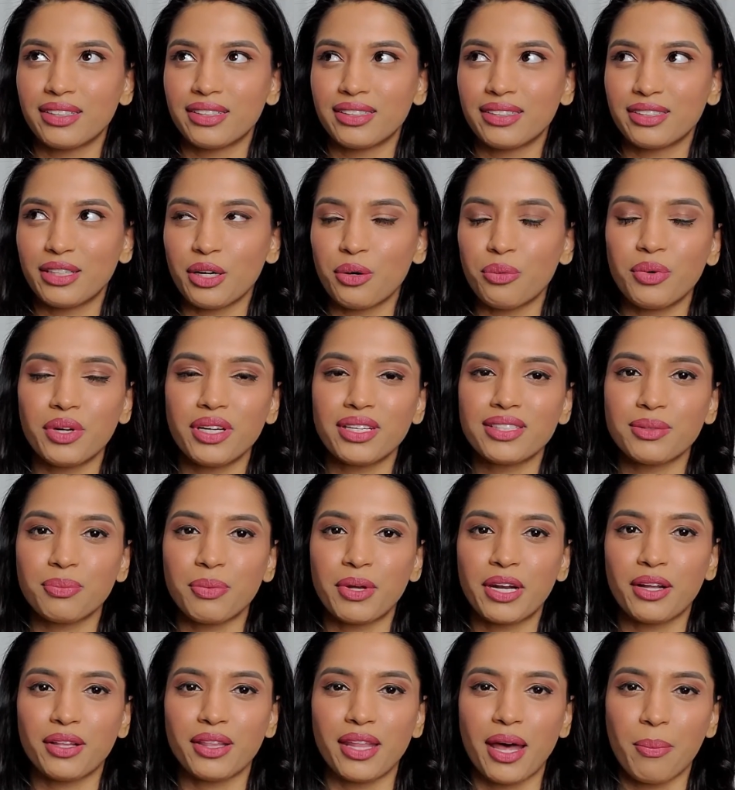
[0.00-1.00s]
don't want to spend
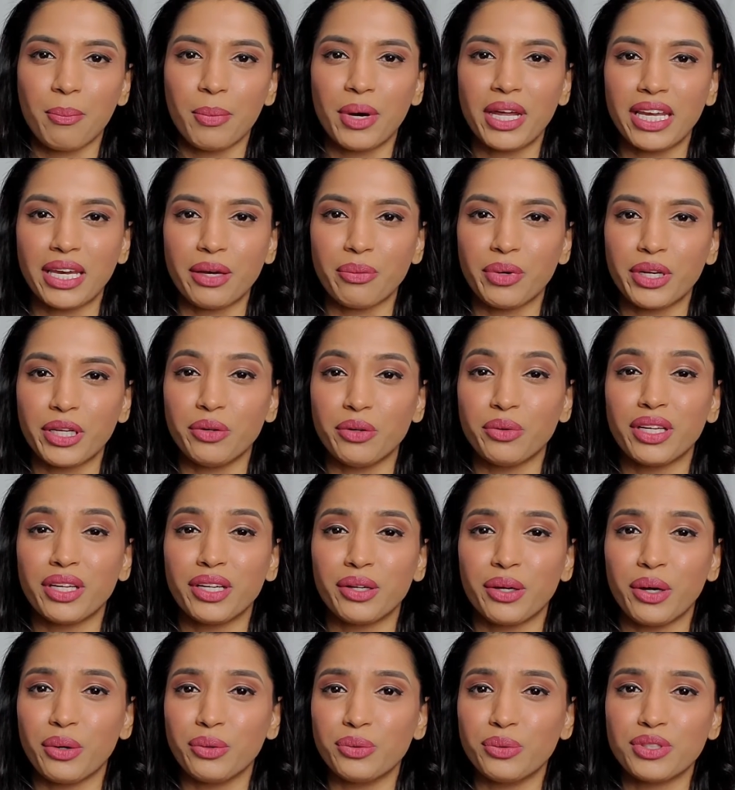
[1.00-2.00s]
all that money when you can
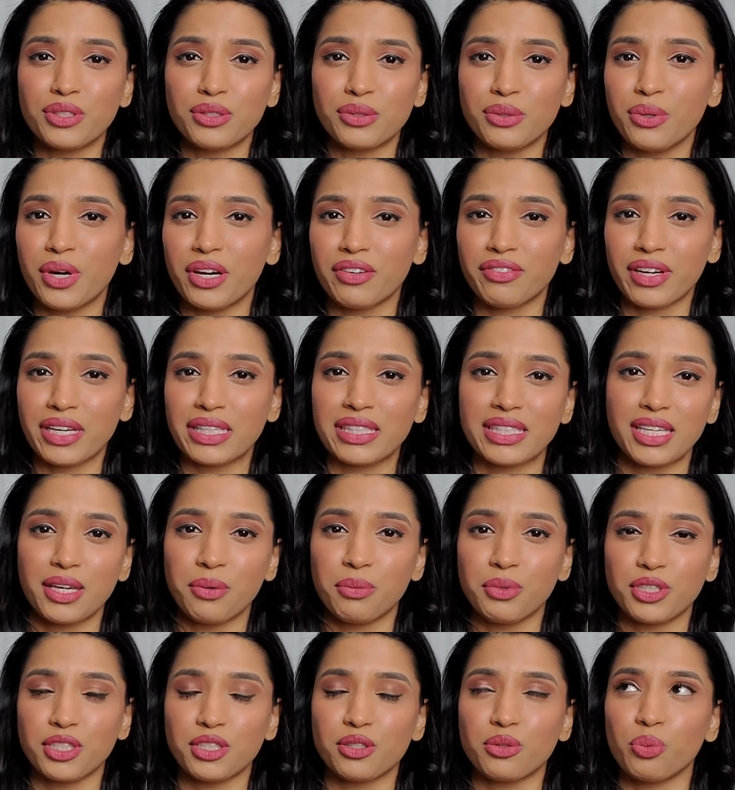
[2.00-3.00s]
go to FIT,
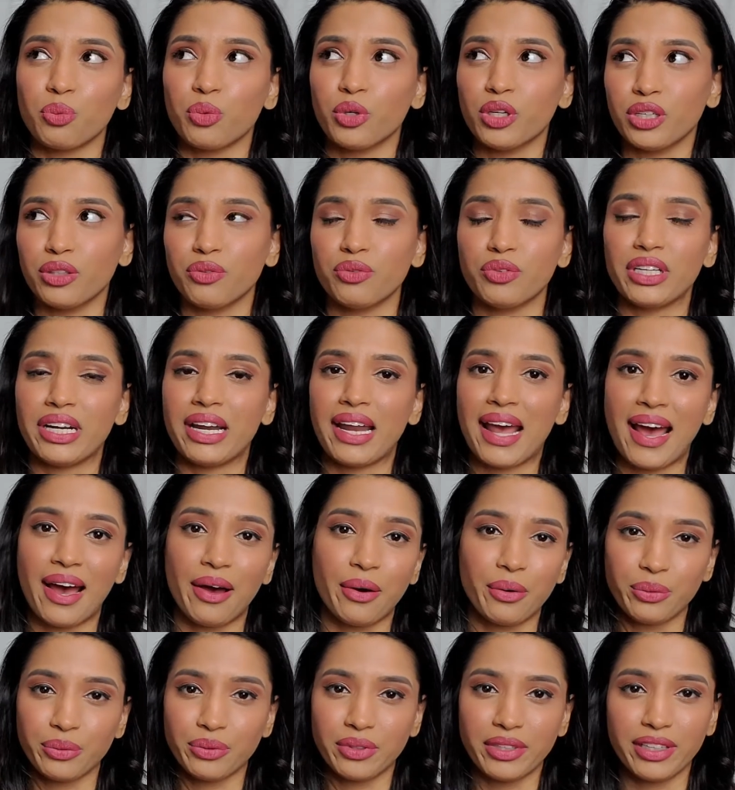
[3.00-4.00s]
which is world
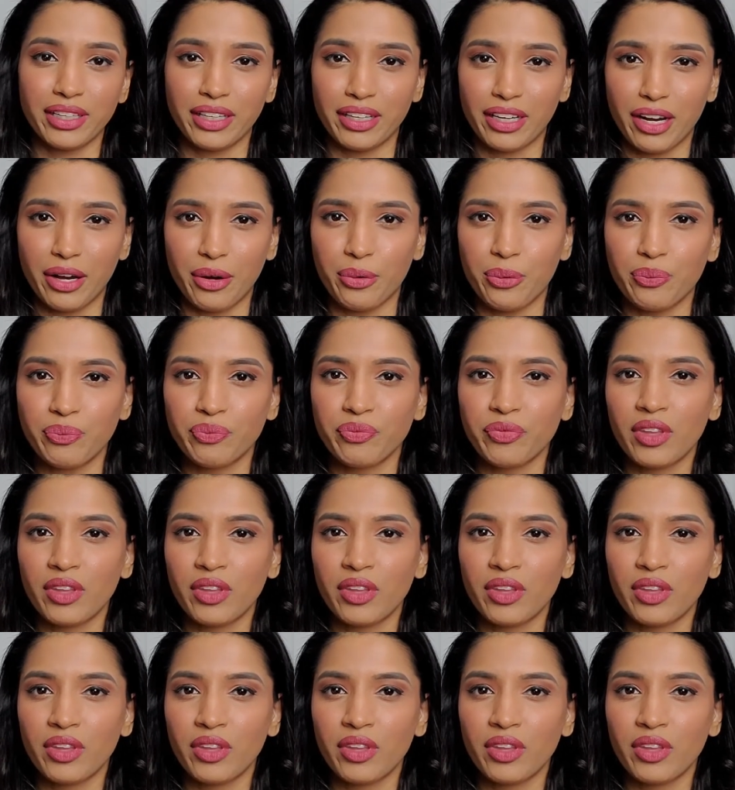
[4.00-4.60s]
renowned, you know.